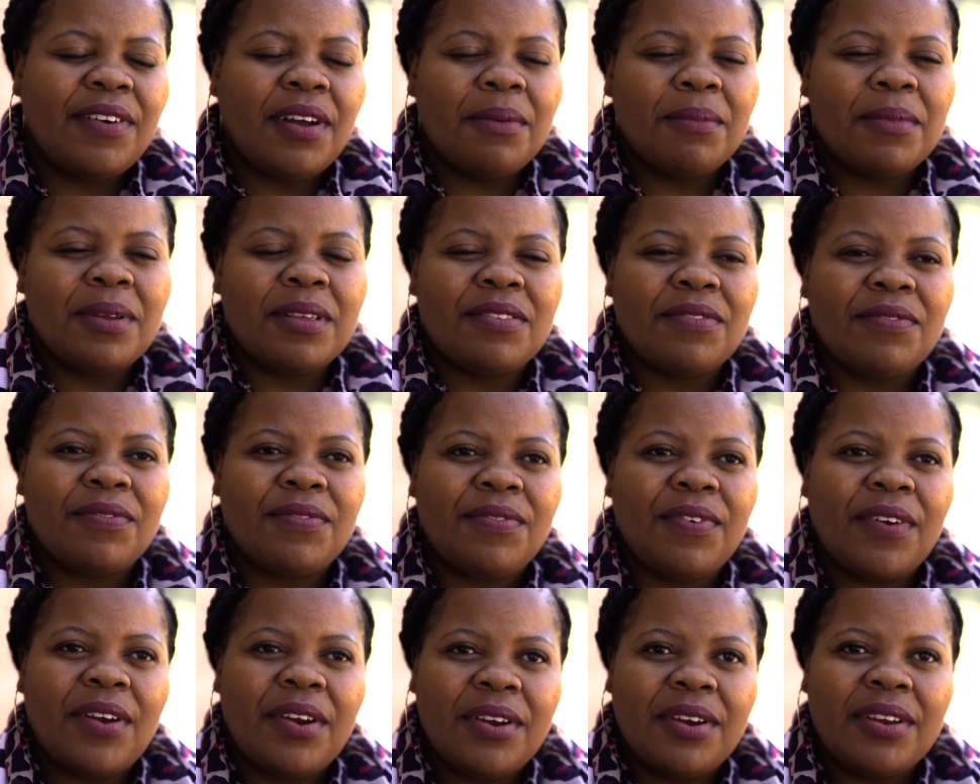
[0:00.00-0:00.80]
Farm is
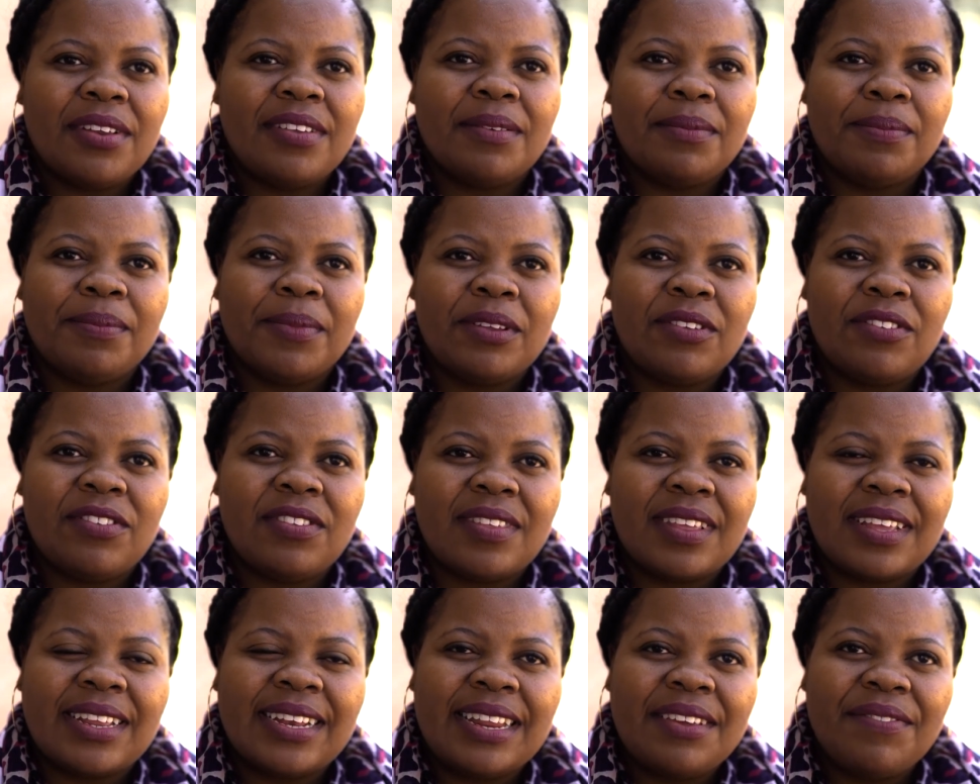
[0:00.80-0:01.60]
very much
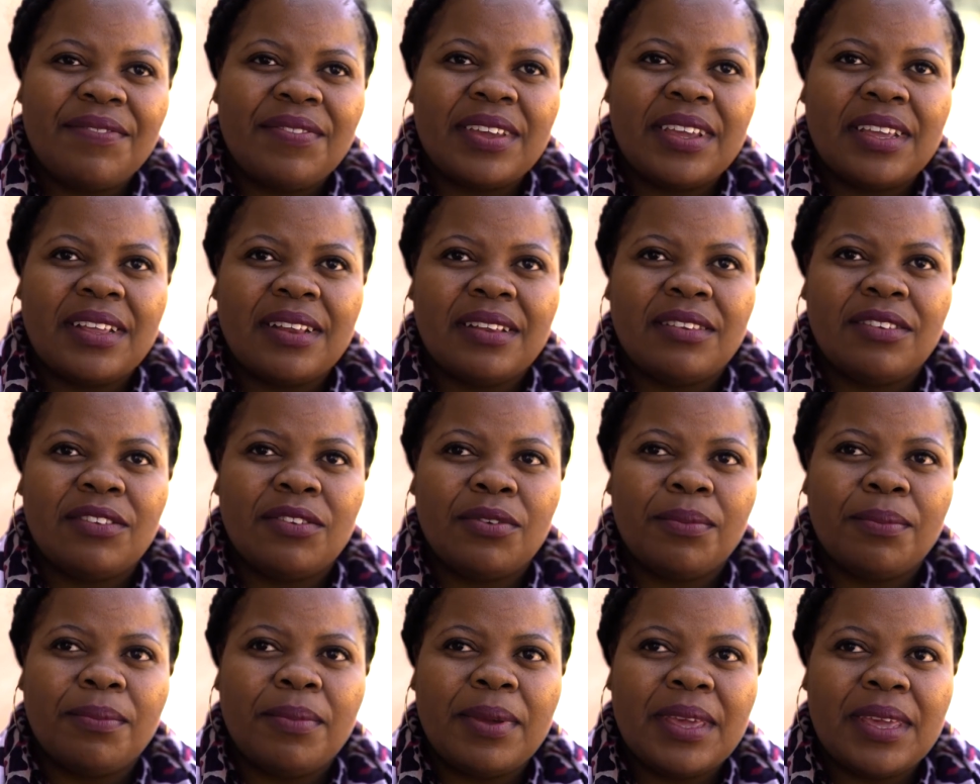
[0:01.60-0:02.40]
significant to
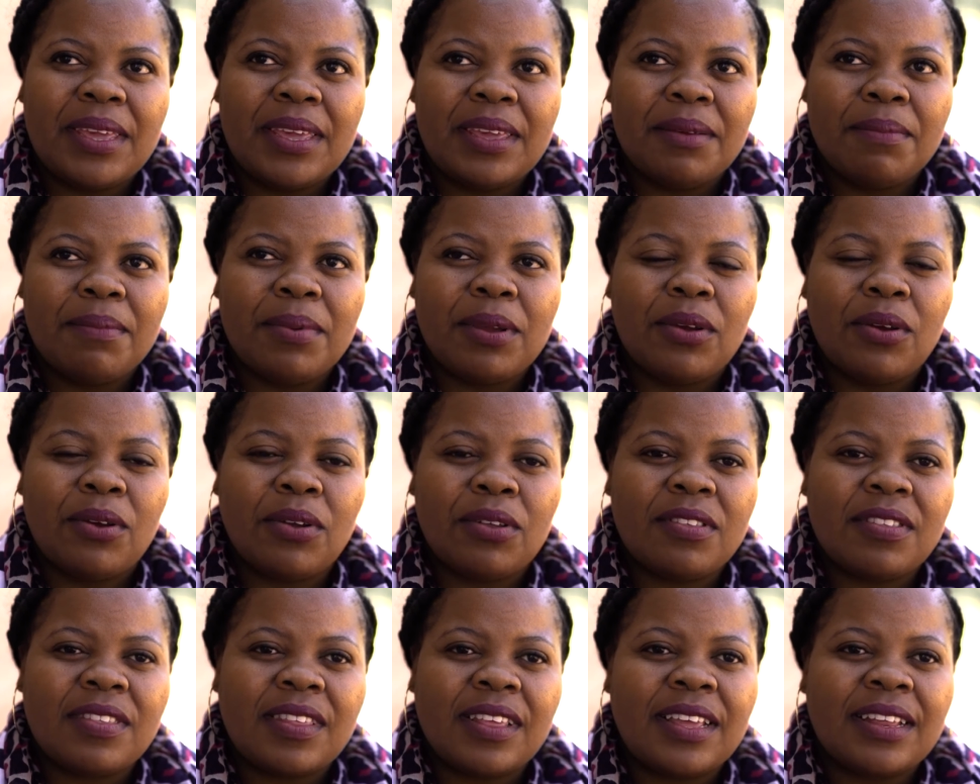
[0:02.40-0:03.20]
me
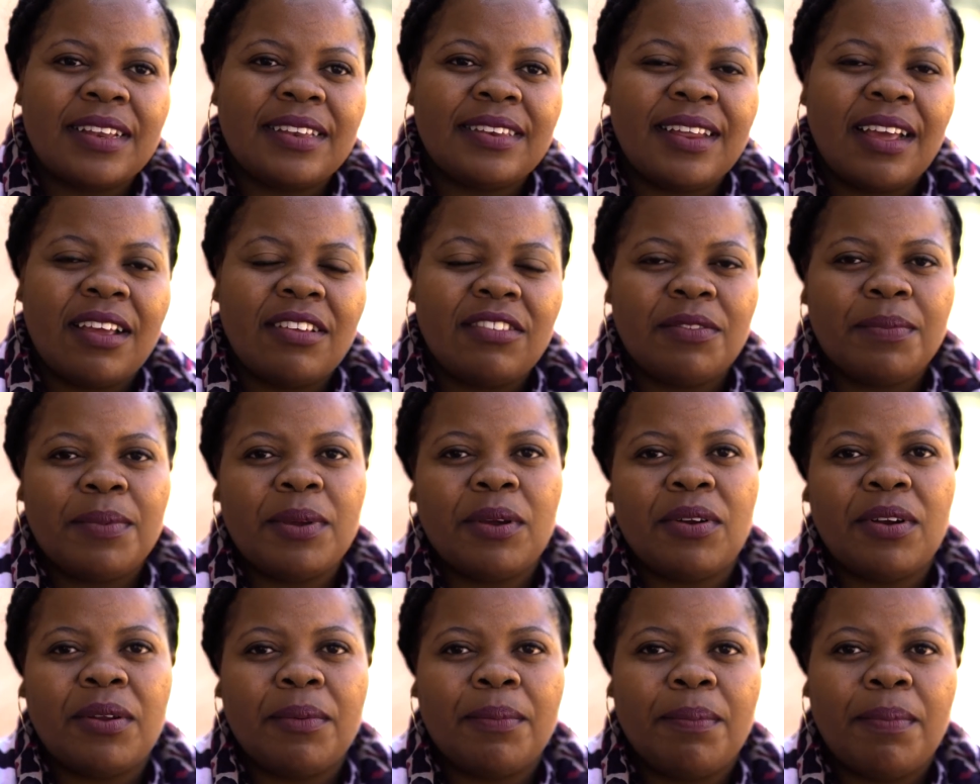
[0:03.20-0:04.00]
because it touched me
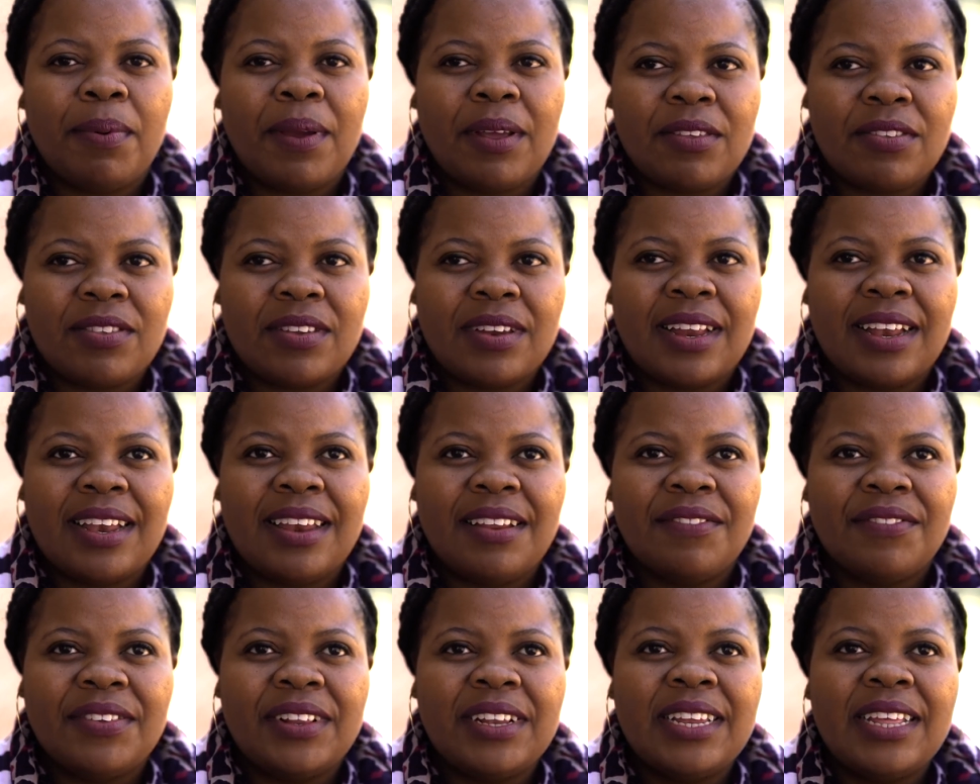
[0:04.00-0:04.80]
on a personal
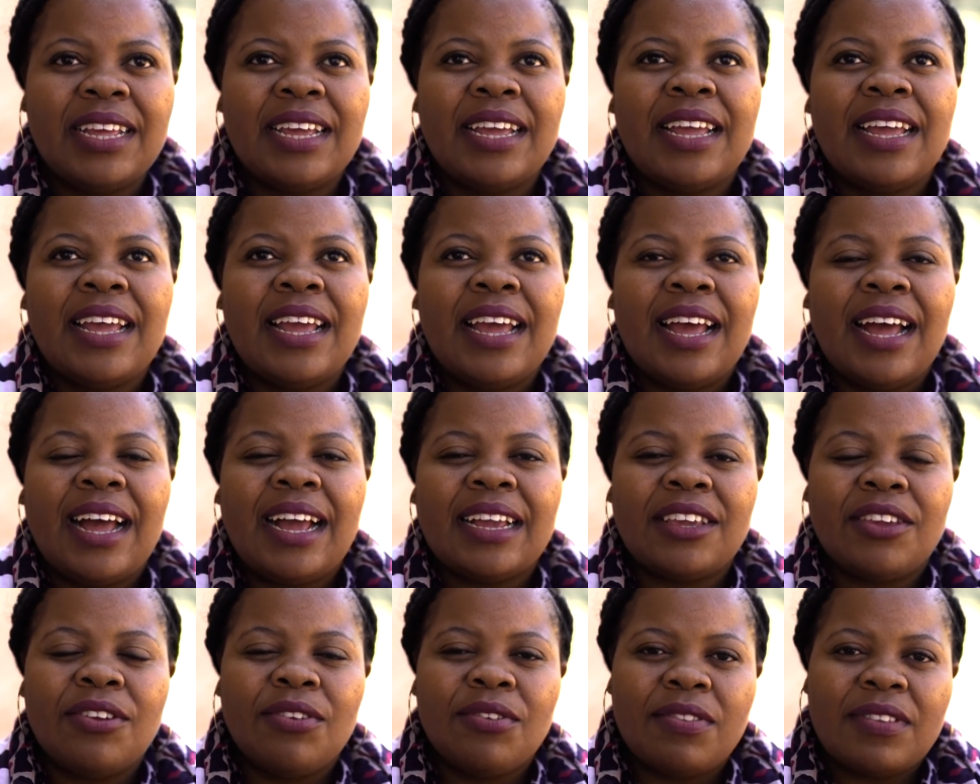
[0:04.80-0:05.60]
level.
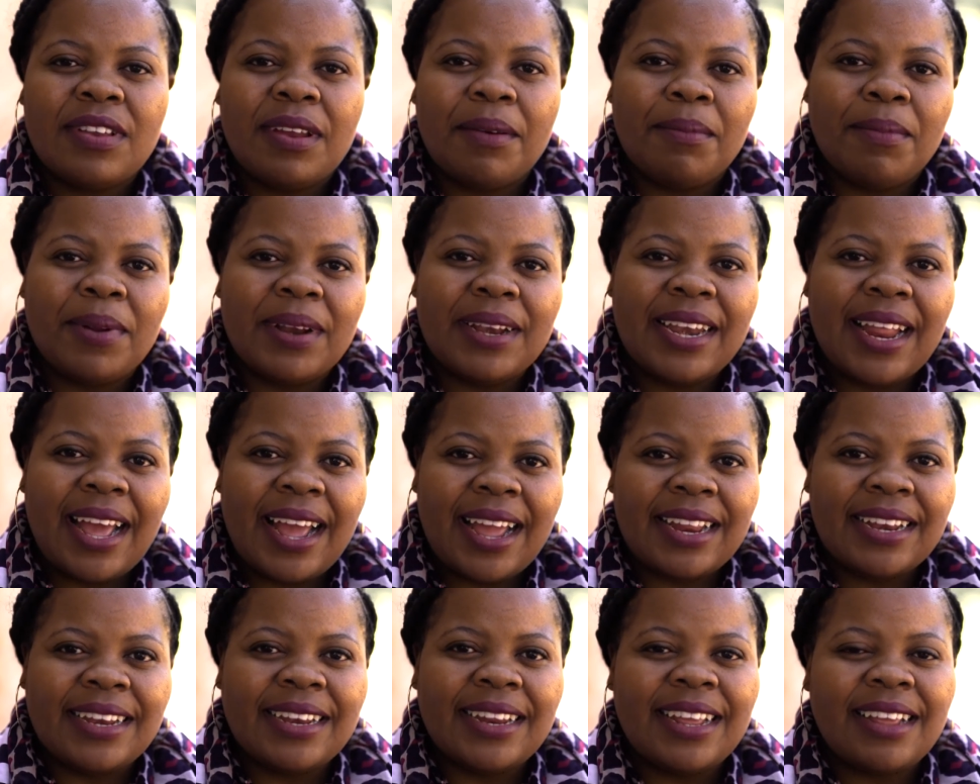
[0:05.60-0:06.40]
Accused number
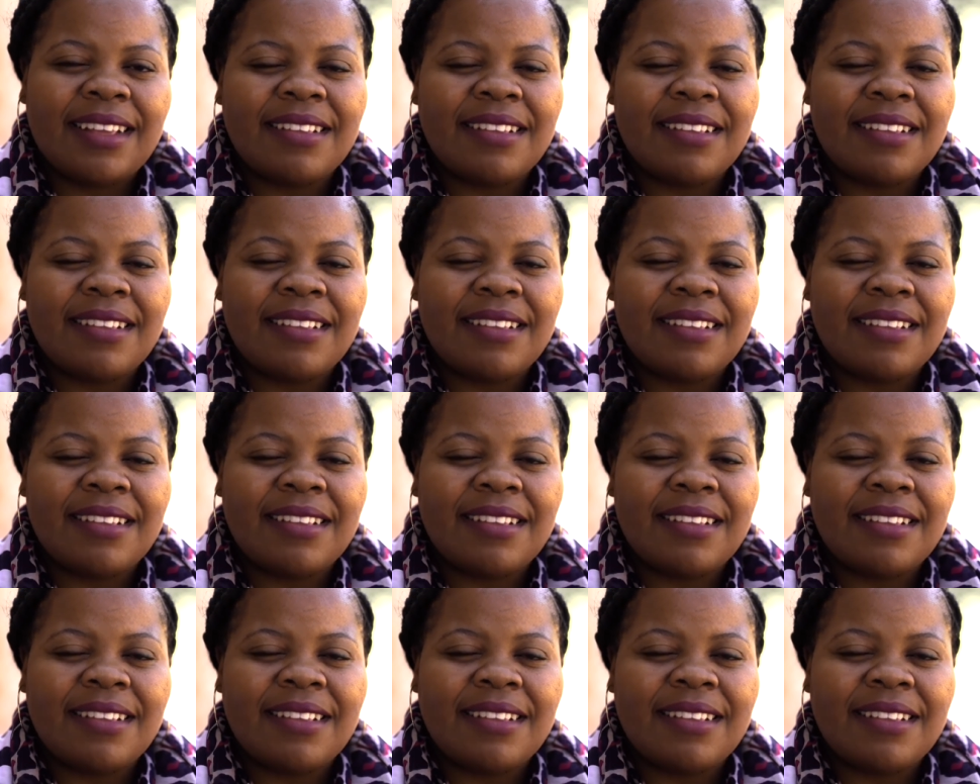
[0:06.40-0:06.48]
9